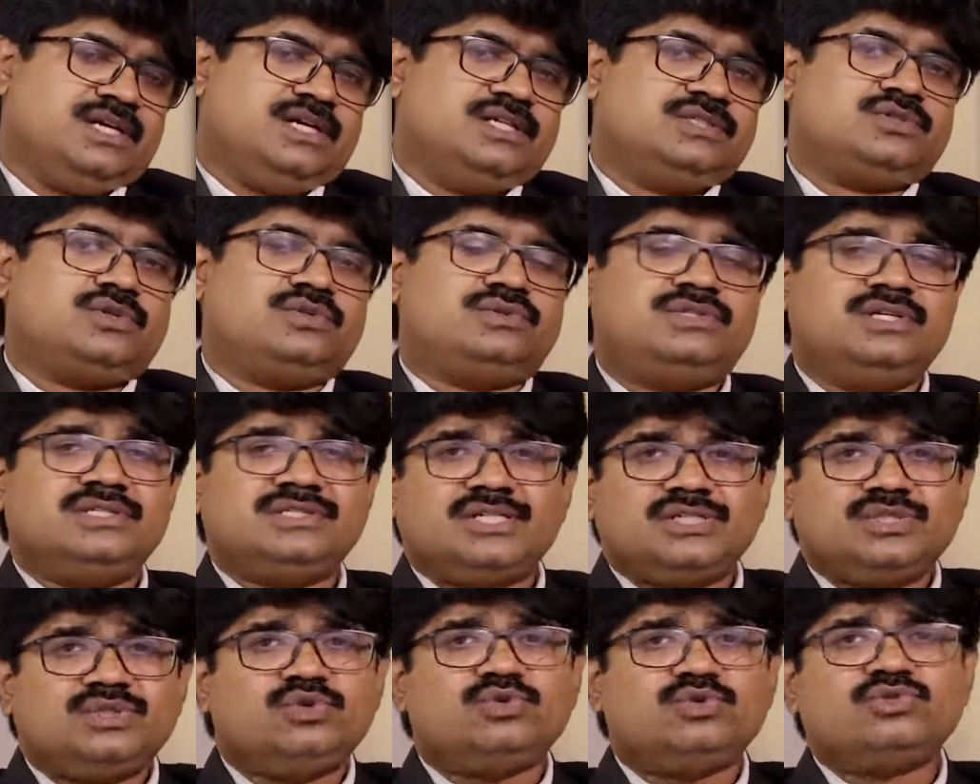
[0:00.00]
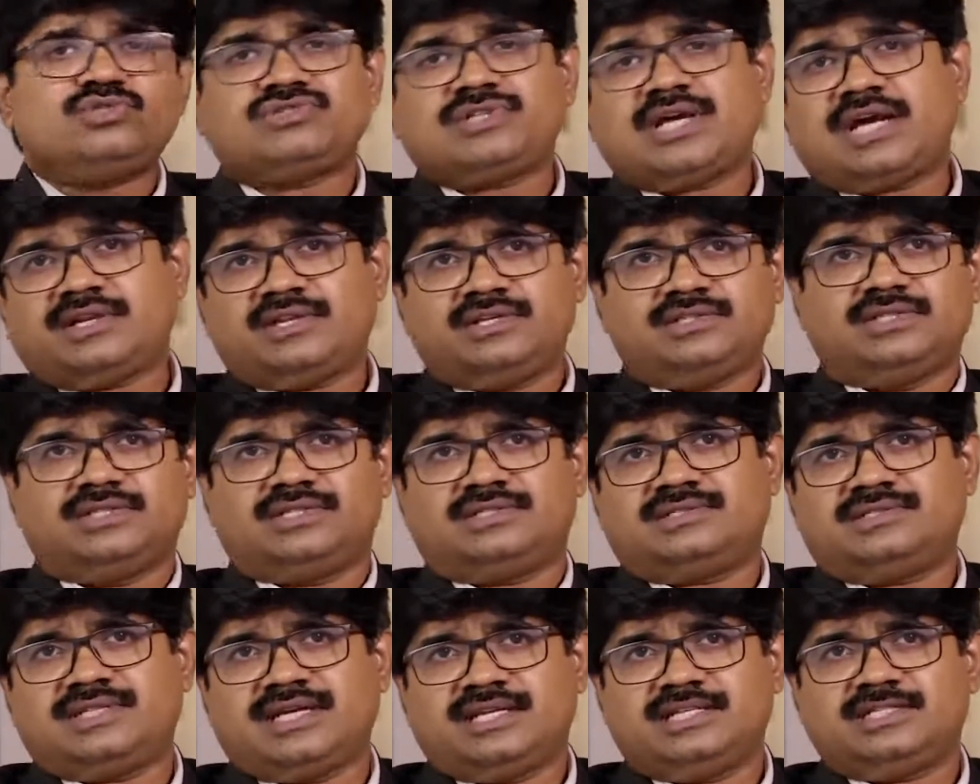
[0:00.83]
So these are two
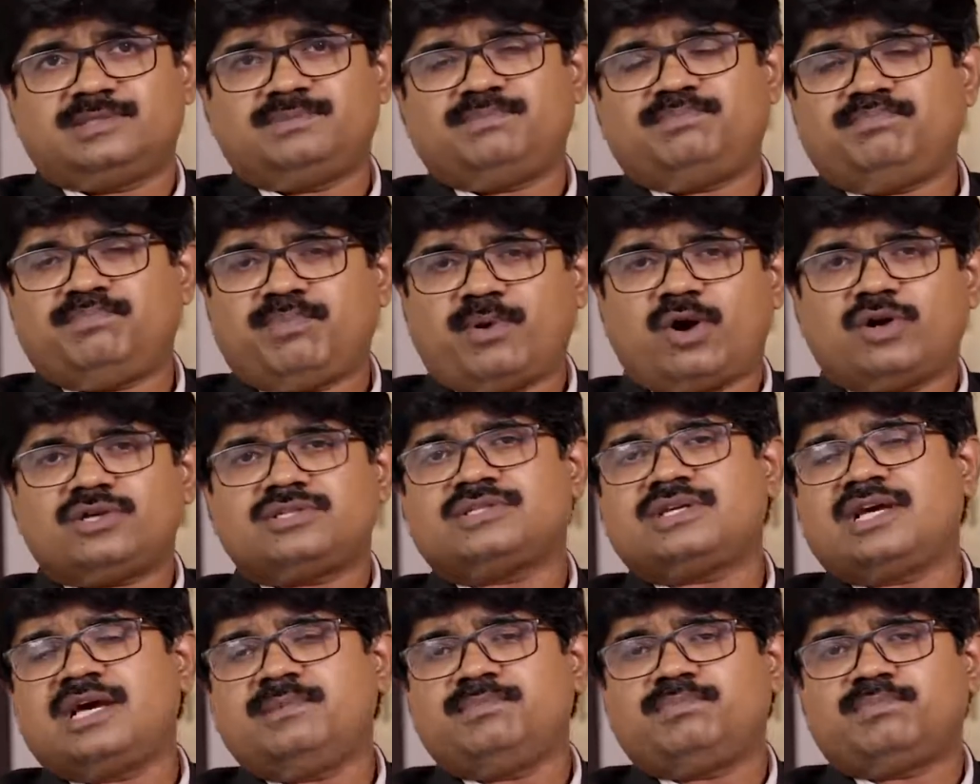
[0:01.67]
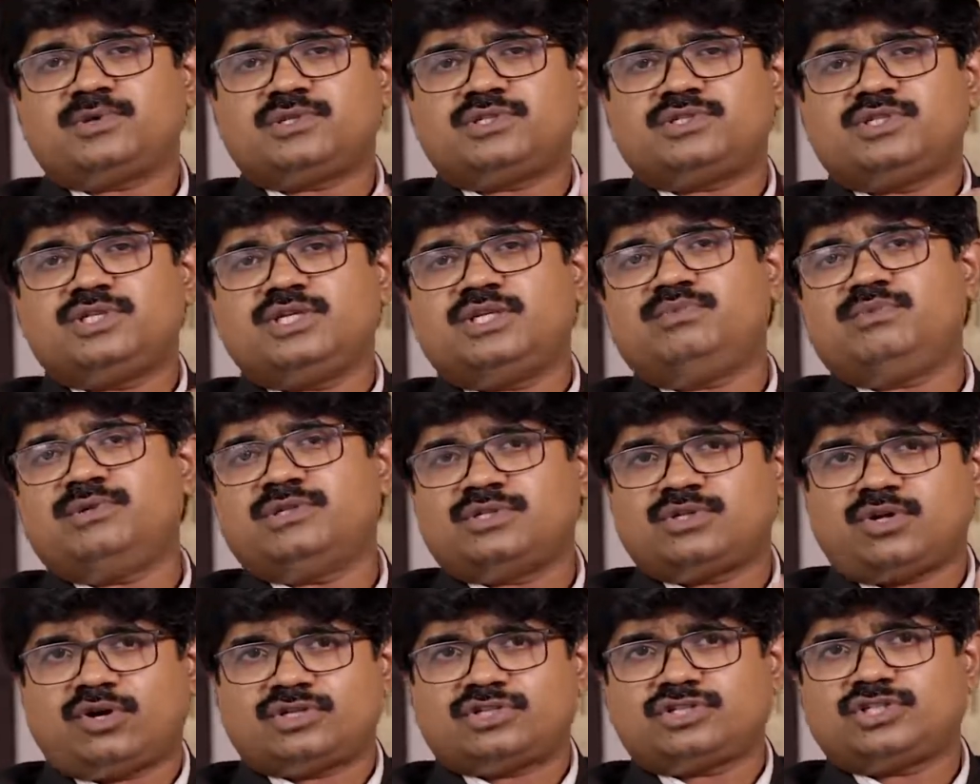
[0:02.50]
strategies, that is pause and proceed with
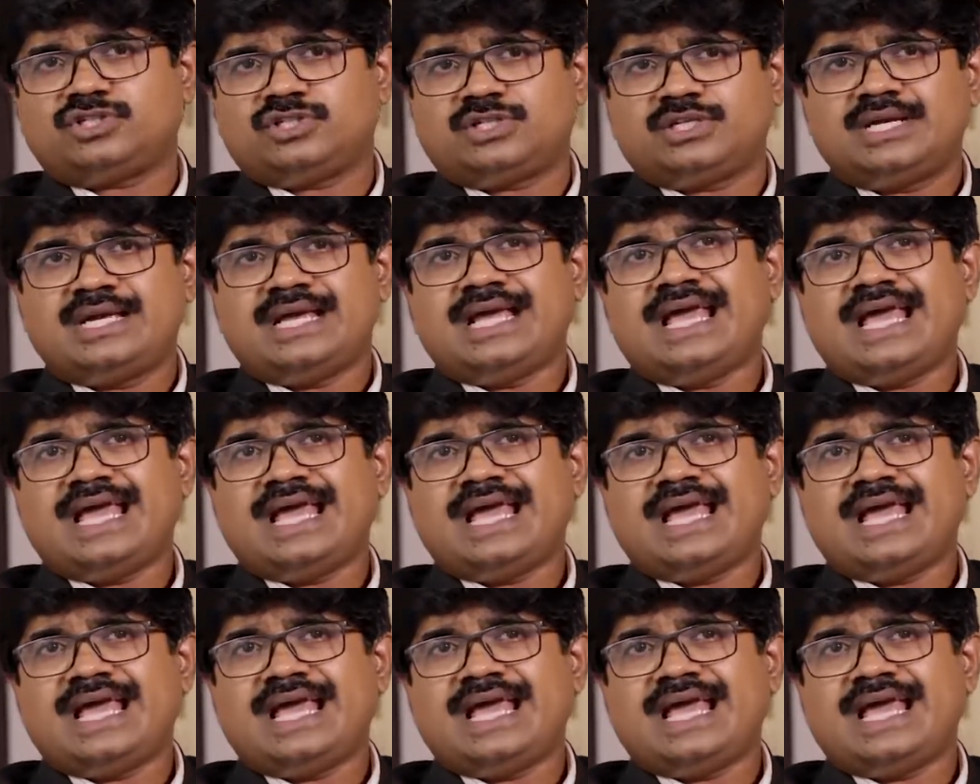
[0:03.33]
caution